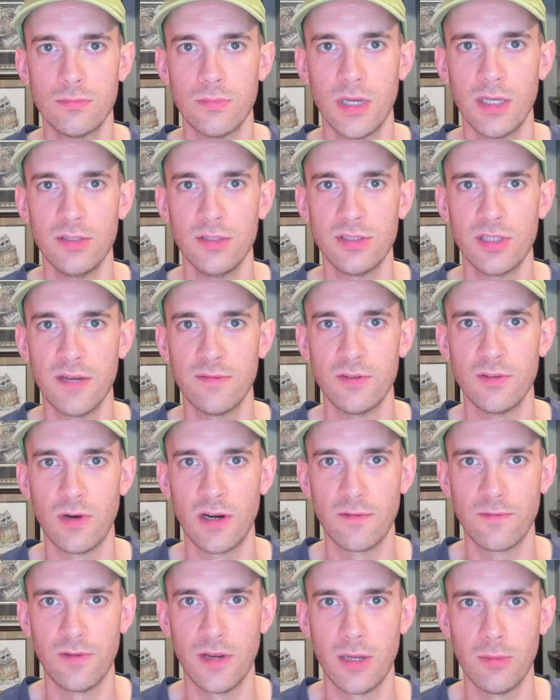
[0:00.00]
I used to have
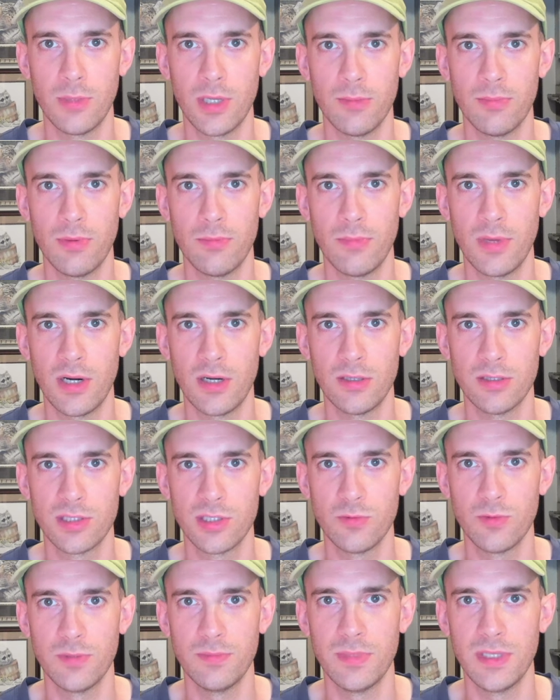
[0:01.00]
direct family up in Merrill,
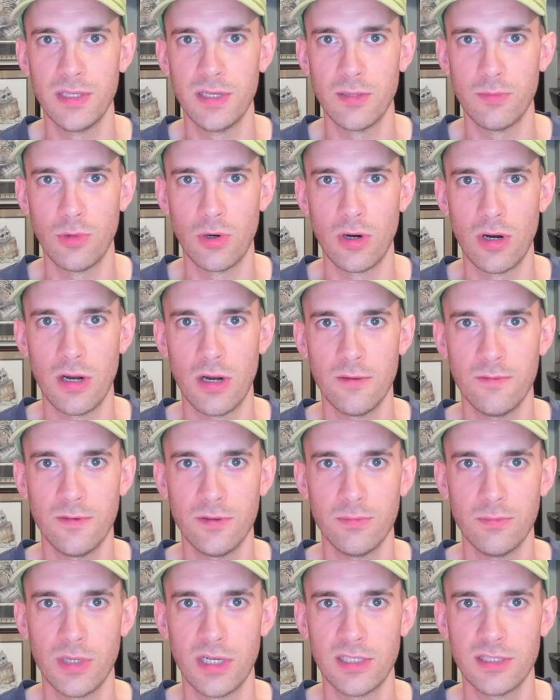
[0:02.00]
so we'd be there more
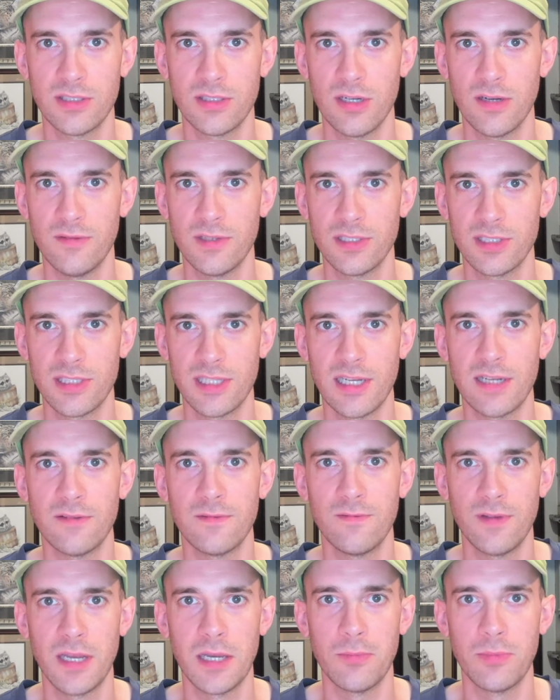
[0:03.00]
often, but I still have extended
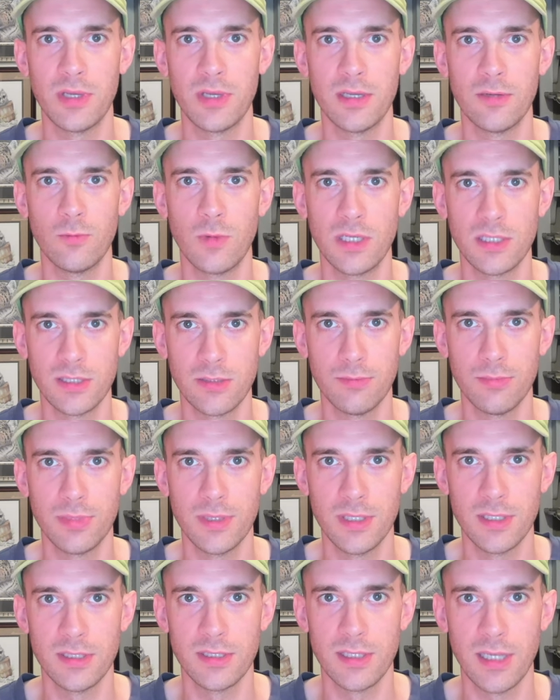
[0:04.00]
family, and rest in
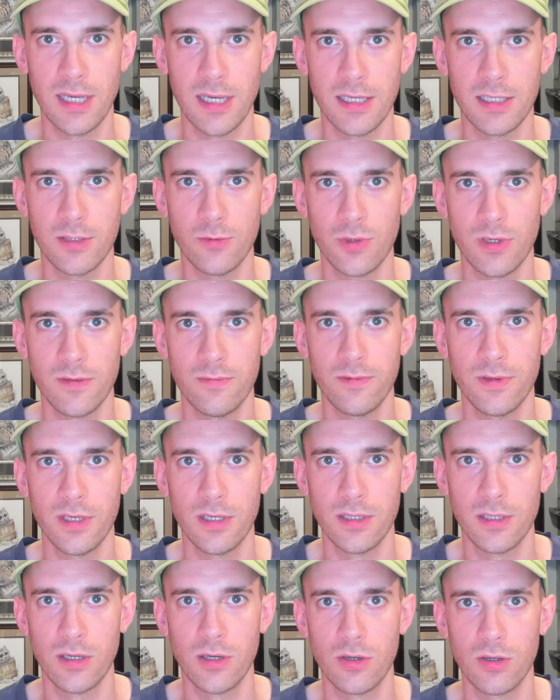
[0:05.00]
peace, Aiden Grefe
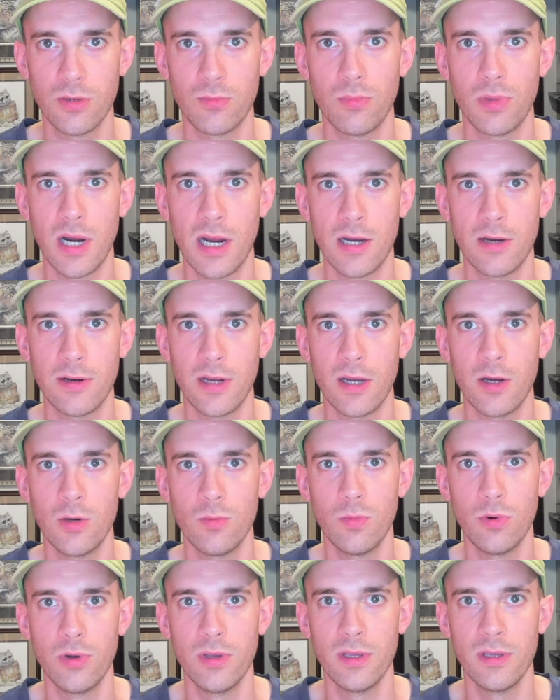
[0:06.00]
and Dakota Brown. I
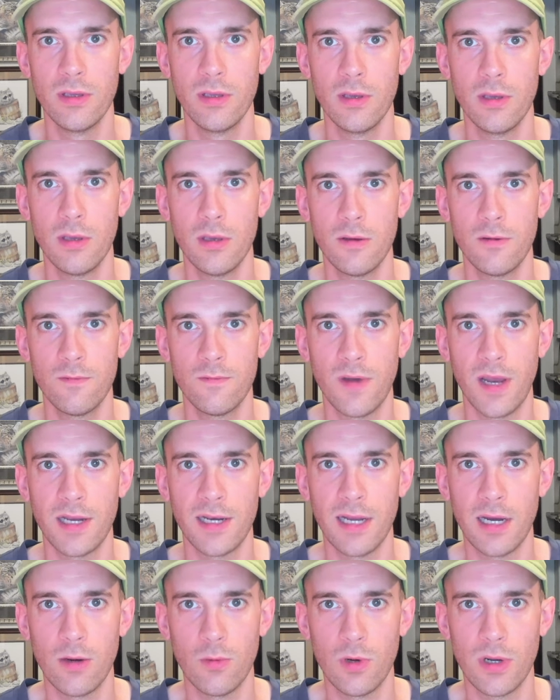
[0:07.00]
hope we
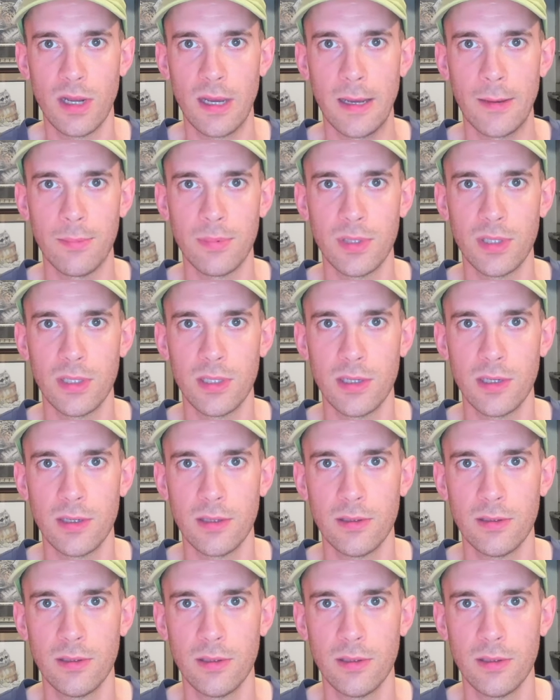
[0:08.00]
find out what happened there.